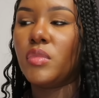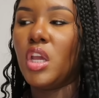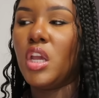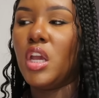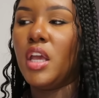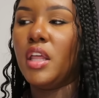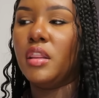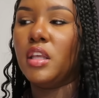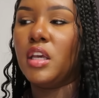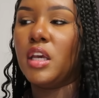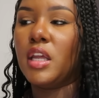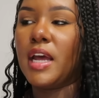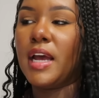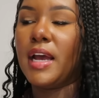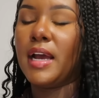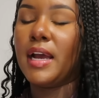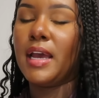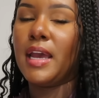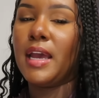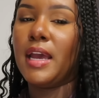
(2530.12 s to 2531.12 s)
and then
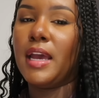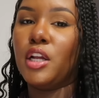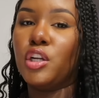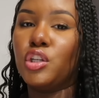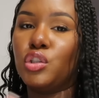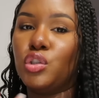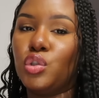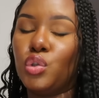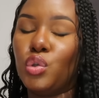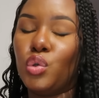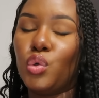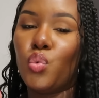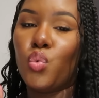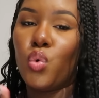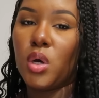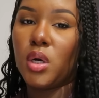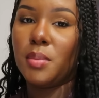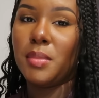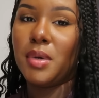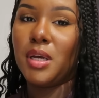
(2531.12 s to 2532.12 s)
I had two
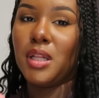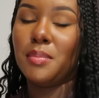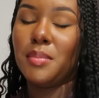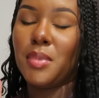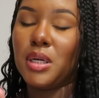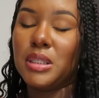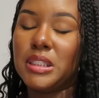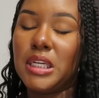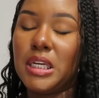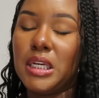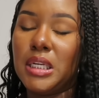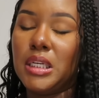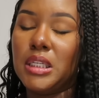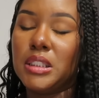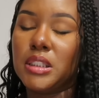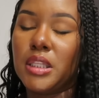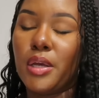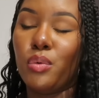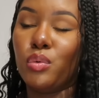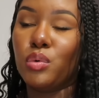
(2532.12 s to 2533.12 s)
watermelon
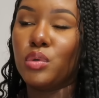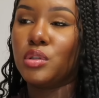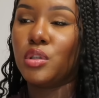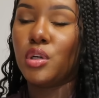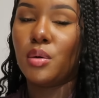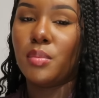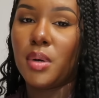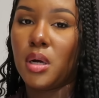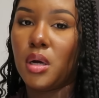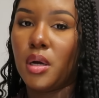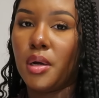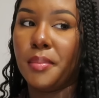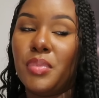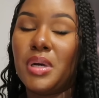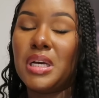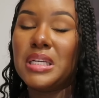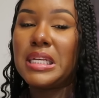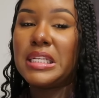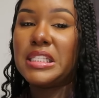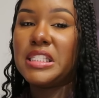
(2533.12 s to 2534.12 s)
martinis. They were so bomb.
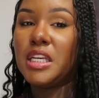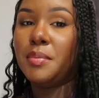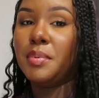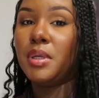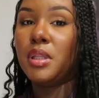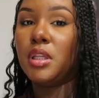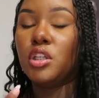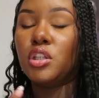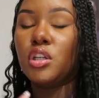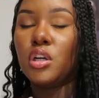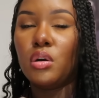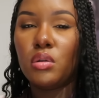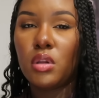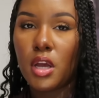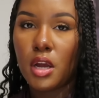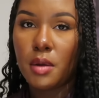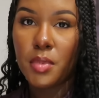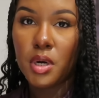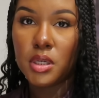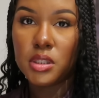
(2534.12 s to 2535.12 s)
Because I typically don't
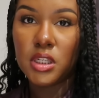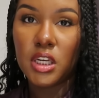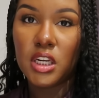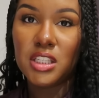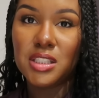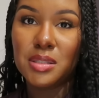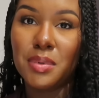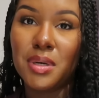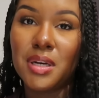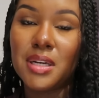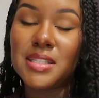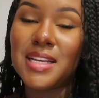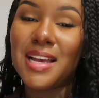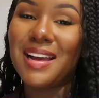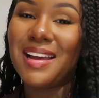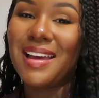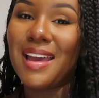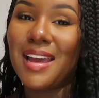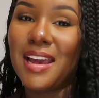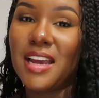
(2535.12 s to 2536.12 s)
like martinis because I
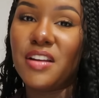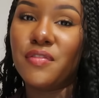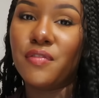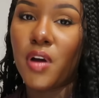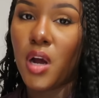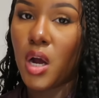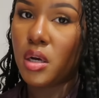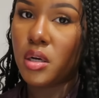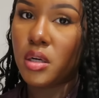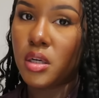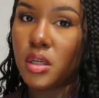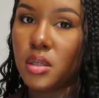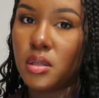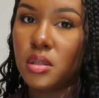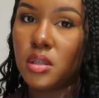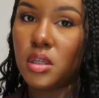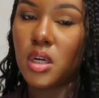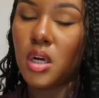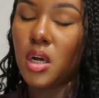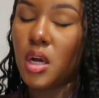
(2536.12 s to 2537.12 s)
hate vodka.
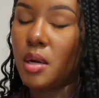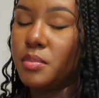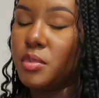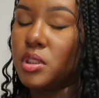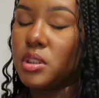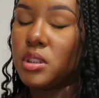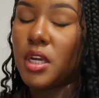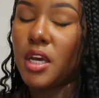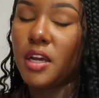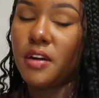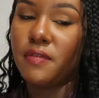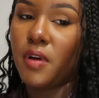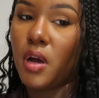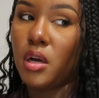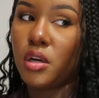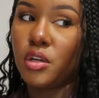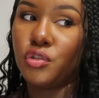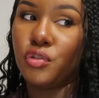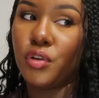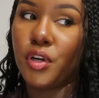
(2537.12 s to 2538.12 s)
I'm just not a
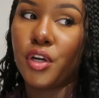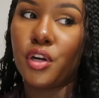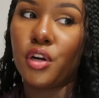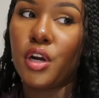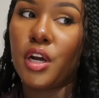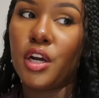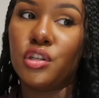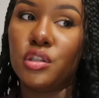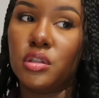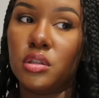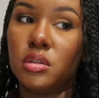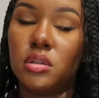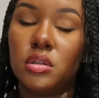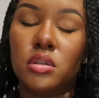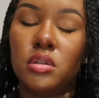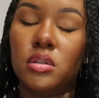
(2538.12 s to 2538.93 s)
vodka drinker. I just,